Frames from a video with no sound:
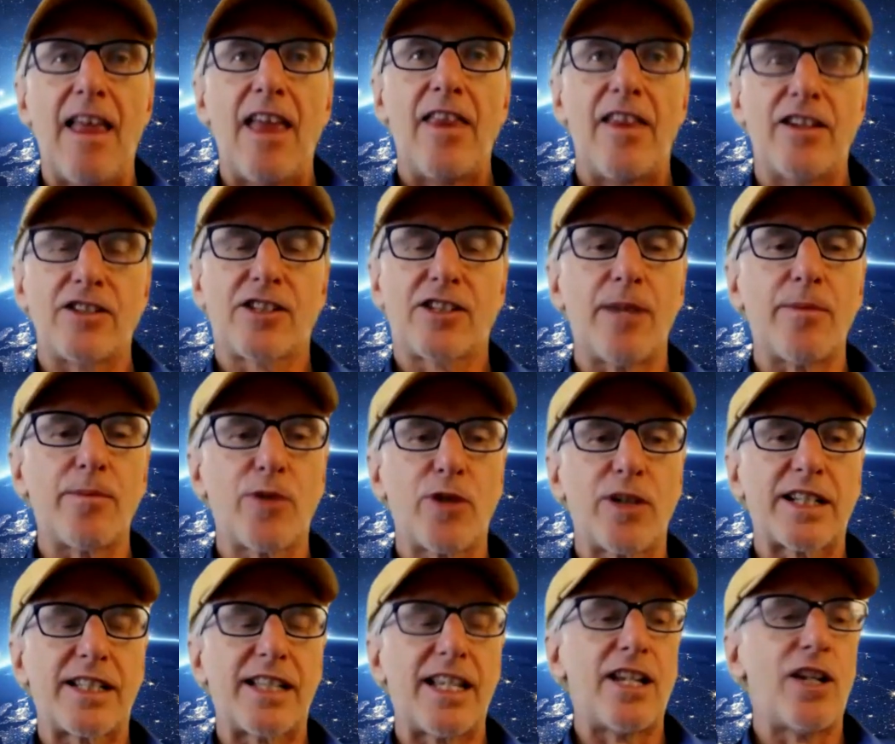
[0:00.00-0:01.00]
there's some
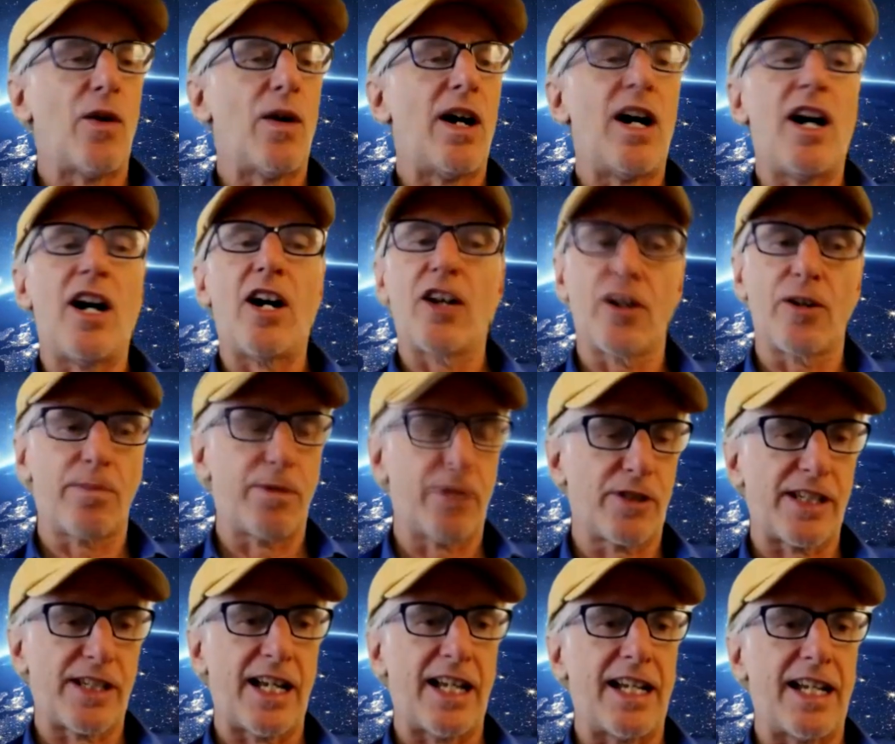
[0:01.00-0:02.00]
tricks they know
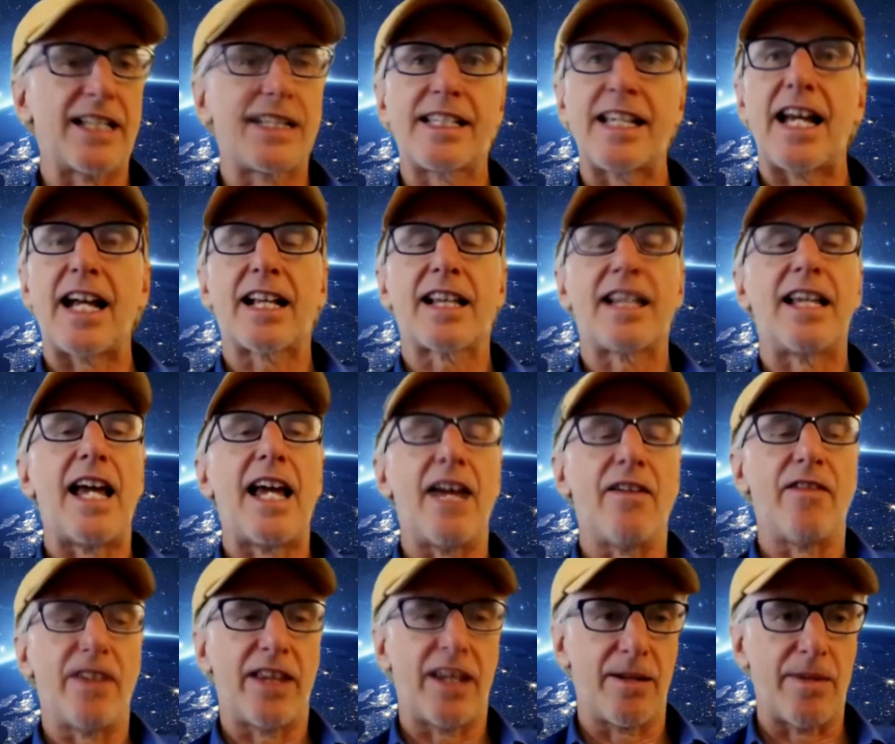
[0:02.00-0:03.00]
100% exactly
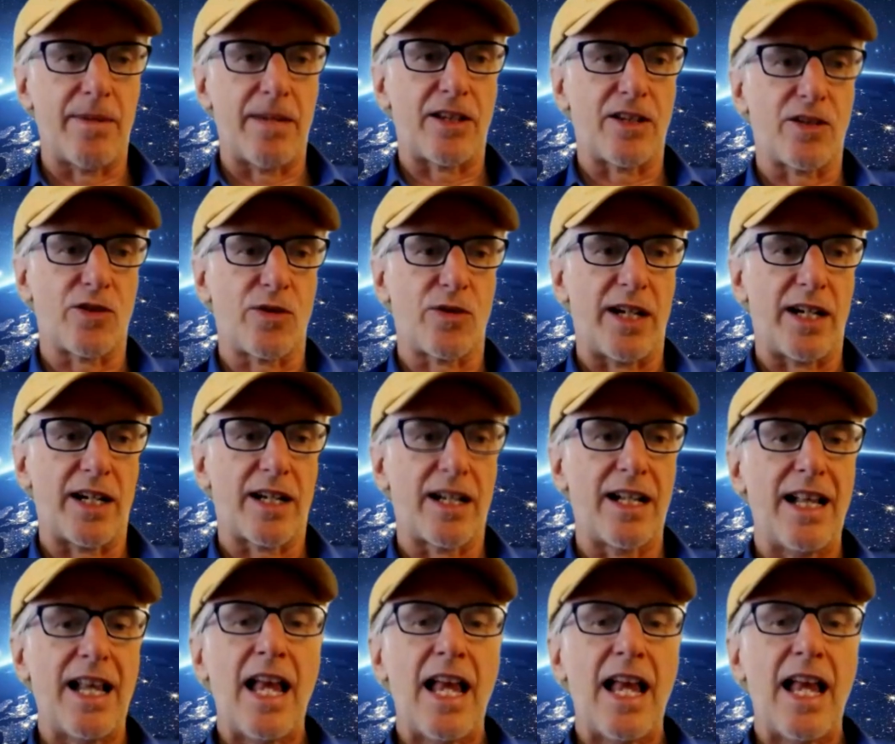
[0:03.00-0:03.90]
everything about the trick